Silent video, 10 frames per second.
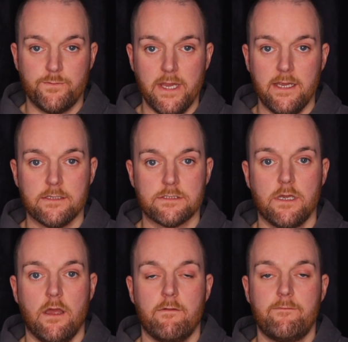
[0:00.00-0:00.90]
means
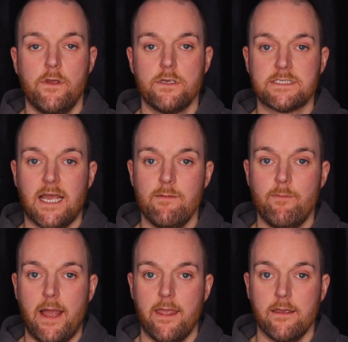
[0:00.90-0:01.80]
a first-time
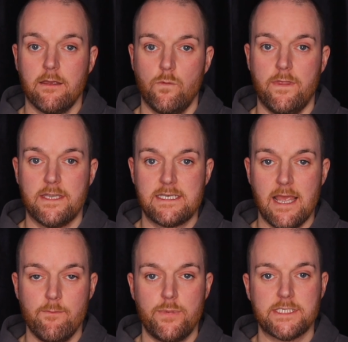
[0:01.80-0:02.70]
buyer with a
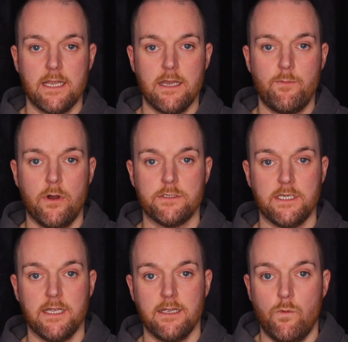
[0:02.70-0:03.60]
10%
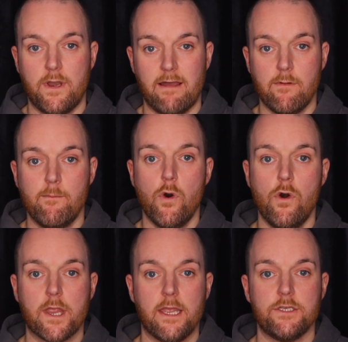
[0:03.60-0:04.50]
deposit would have a
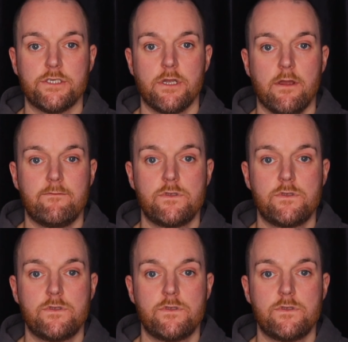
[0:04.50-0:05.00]
mortgage of